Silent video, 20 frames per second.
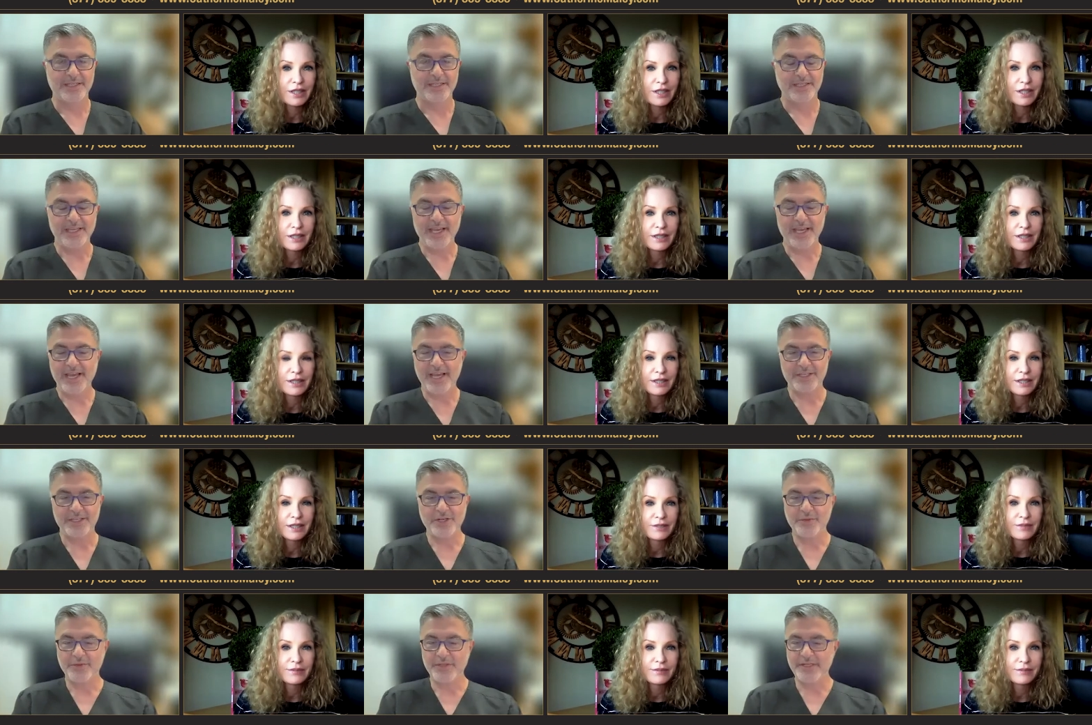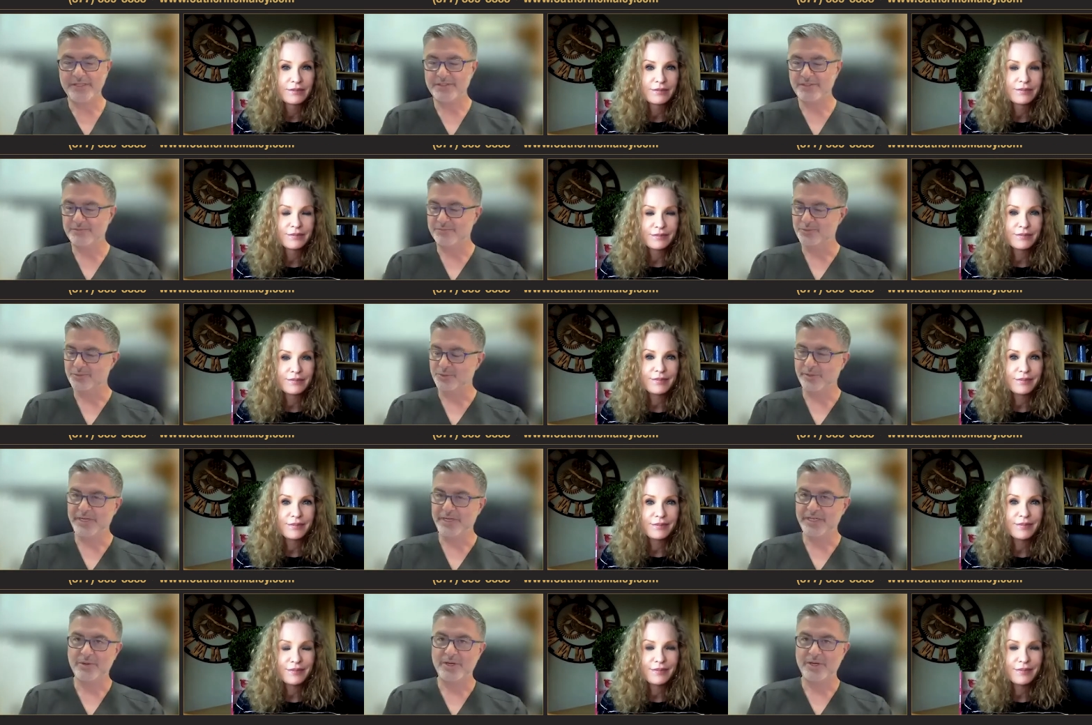Speaker 1: Yeah, you know, that's a
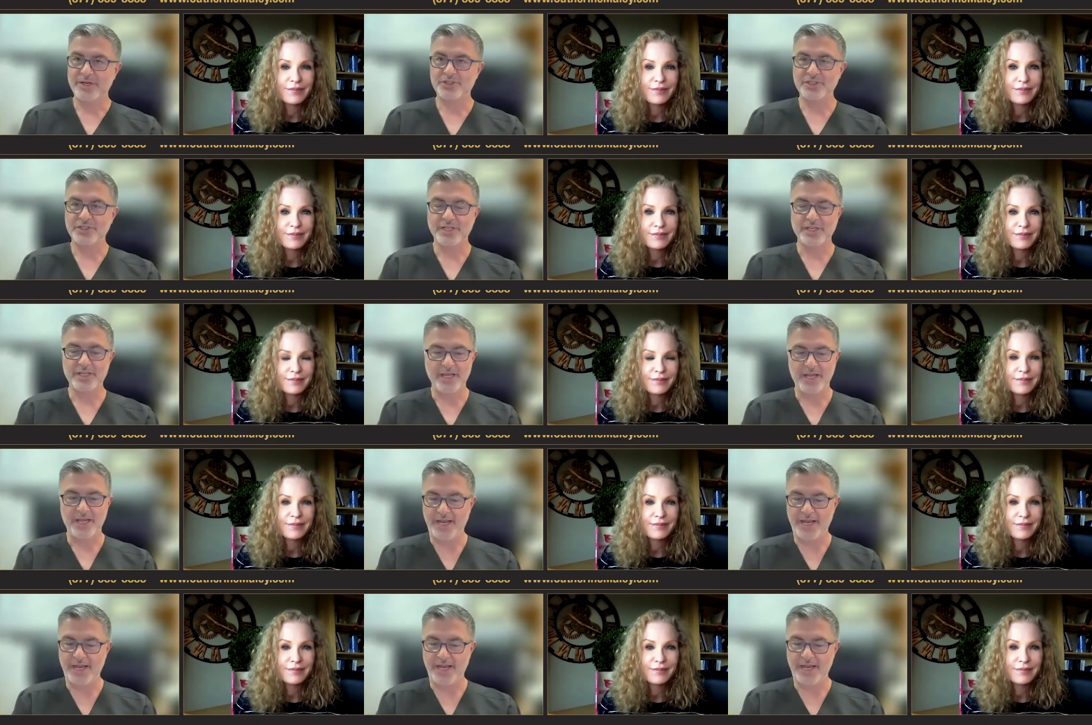great question. And I,